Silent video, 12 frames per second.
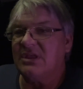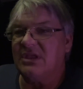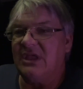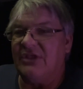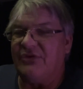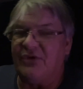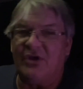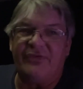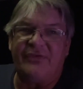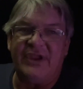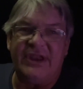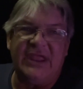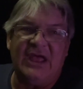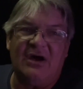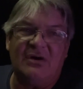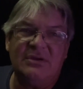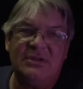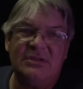it's your
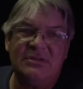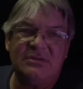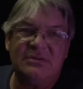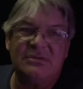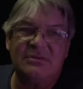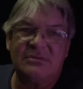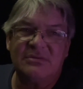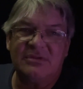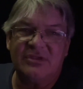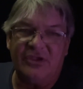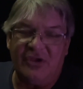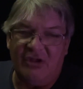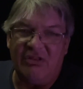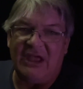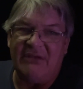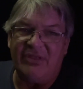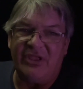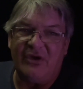CDL, your
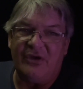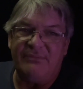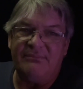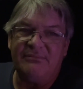livelihood.